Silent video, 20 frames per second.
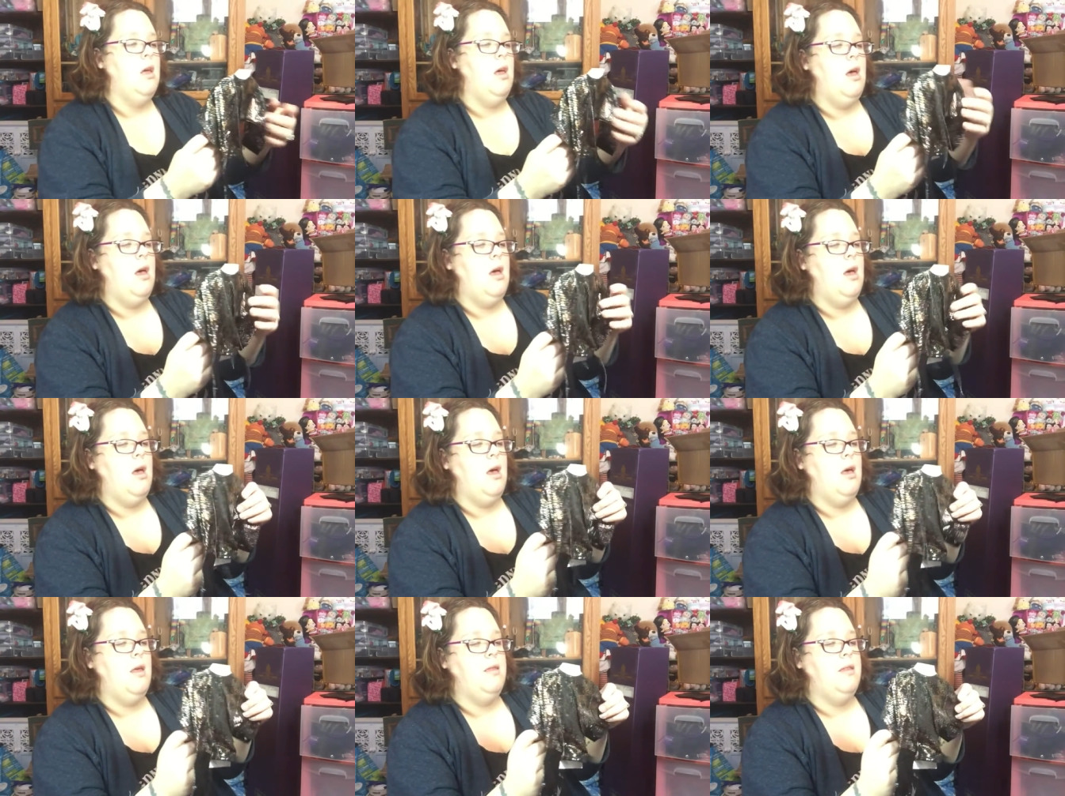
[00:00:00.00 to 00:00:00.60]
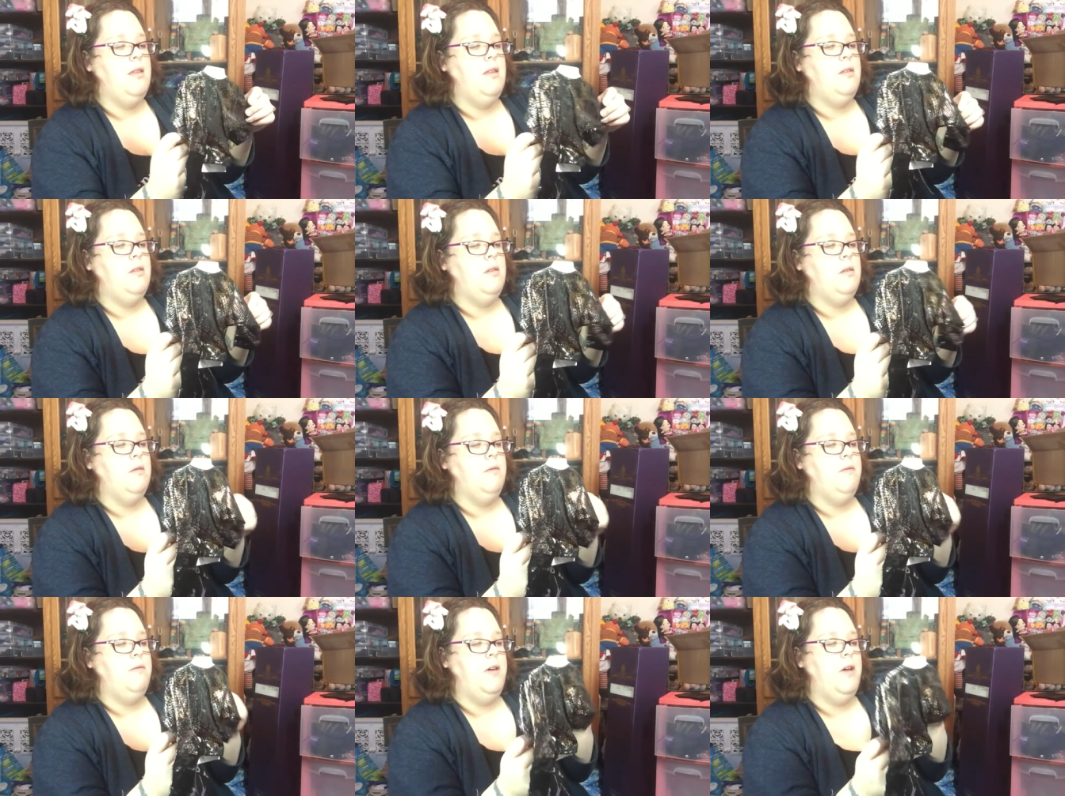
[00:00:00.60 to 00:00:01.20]
Uh,
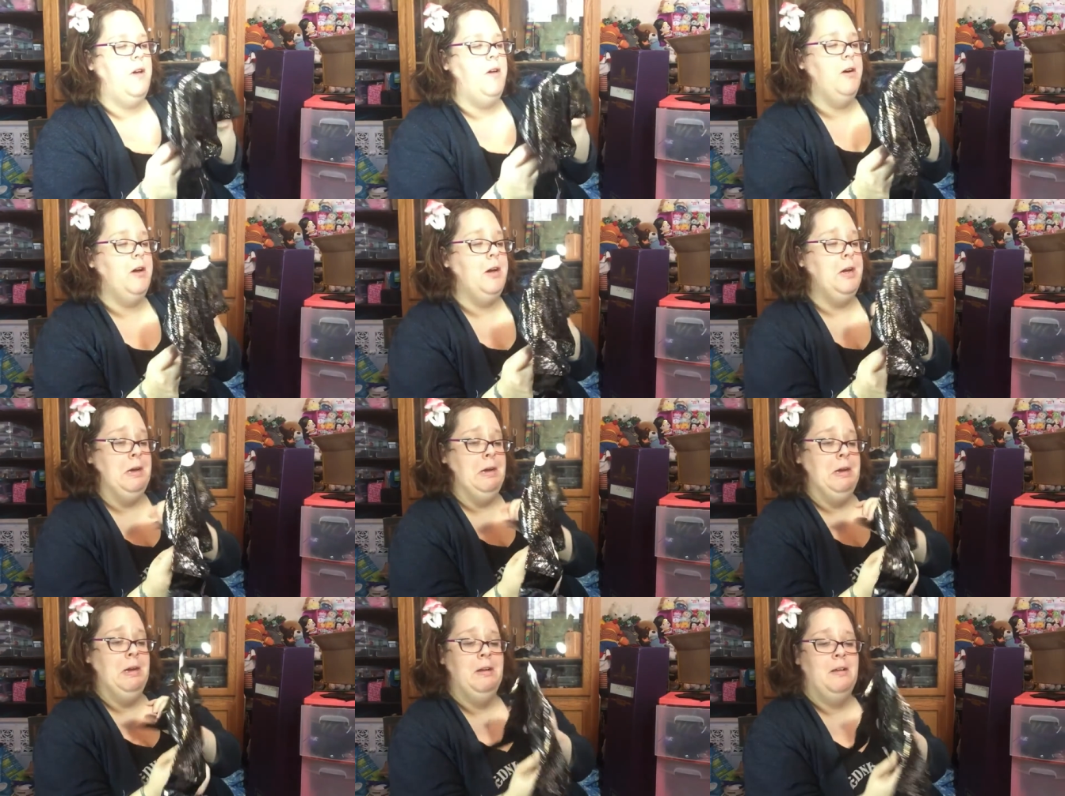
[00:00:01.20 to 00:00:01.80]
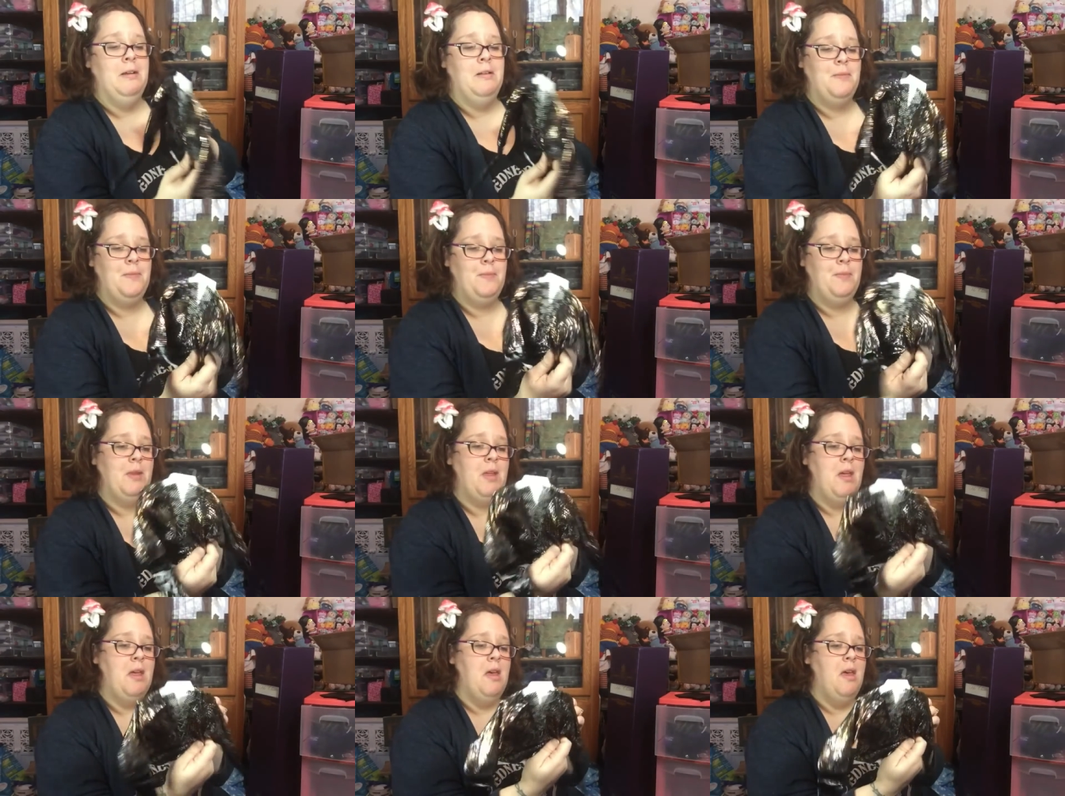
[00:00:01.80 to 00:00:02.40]
this very,
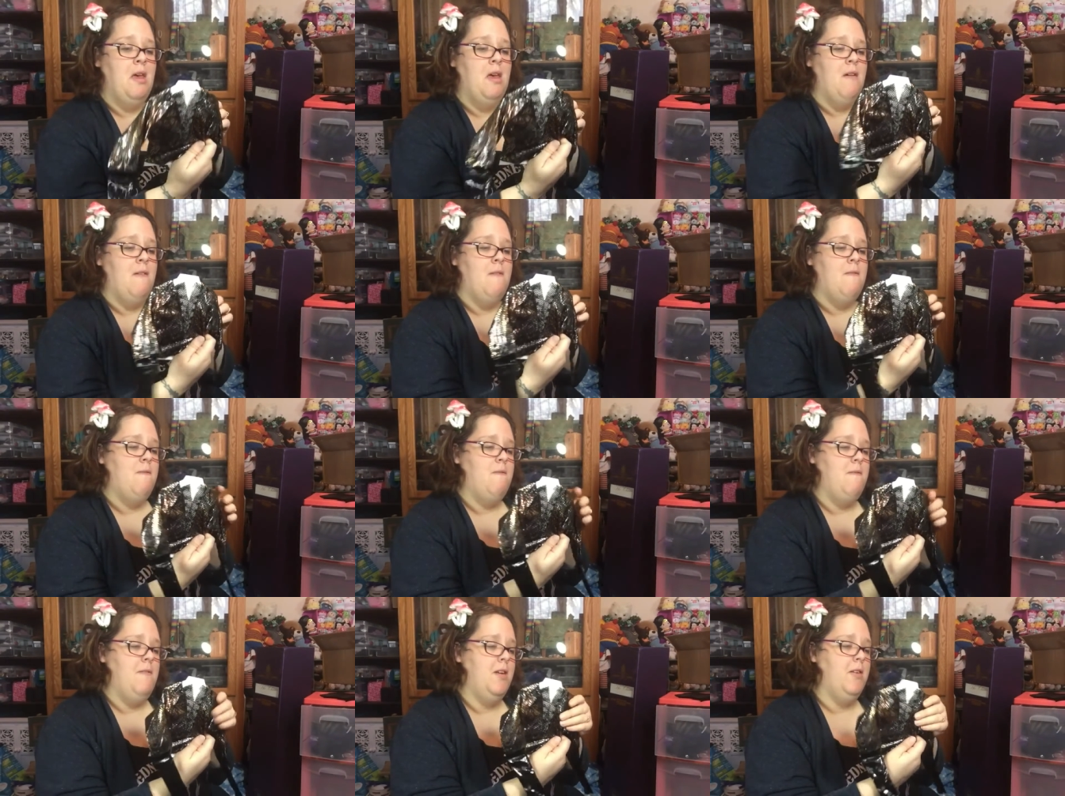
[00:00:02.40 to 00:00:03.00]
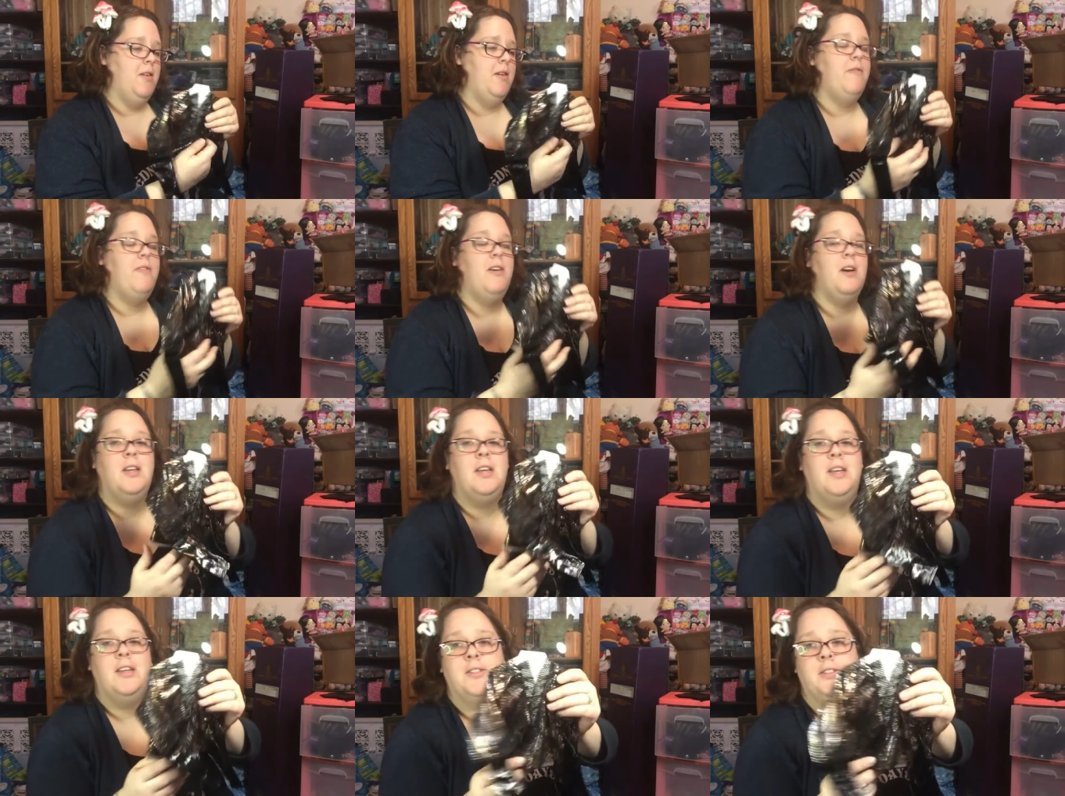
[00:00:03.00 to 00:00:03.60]
very
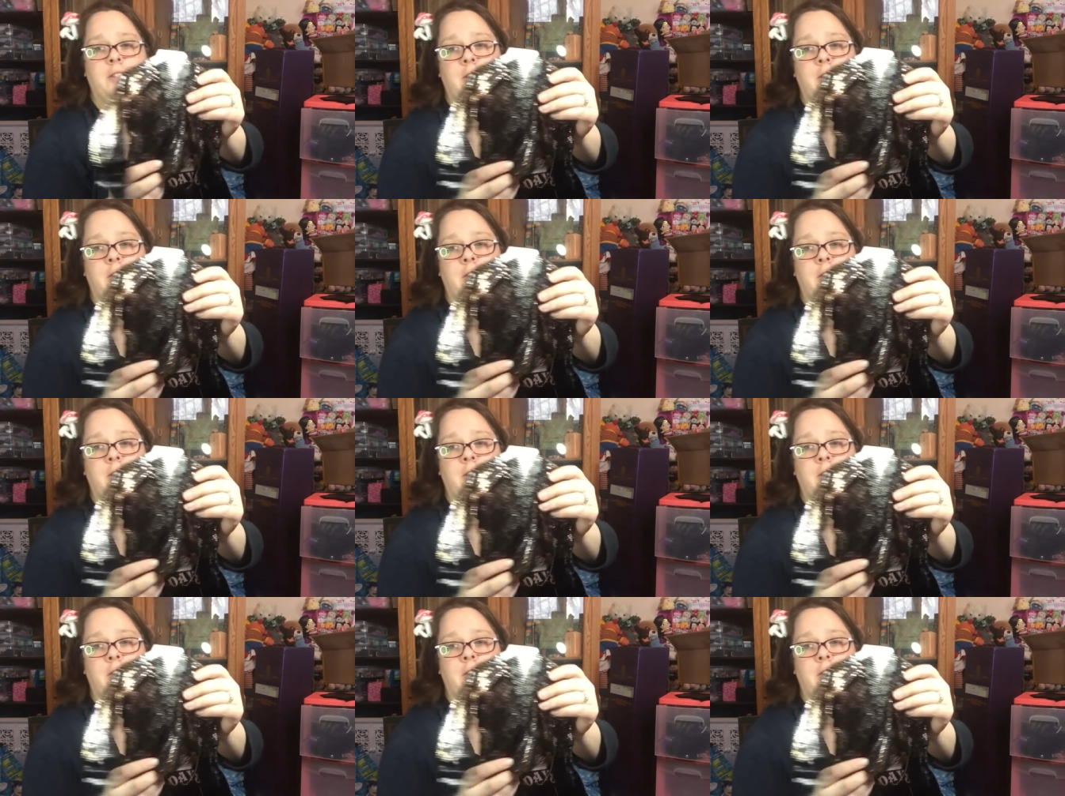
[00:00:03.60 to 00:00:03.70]
funky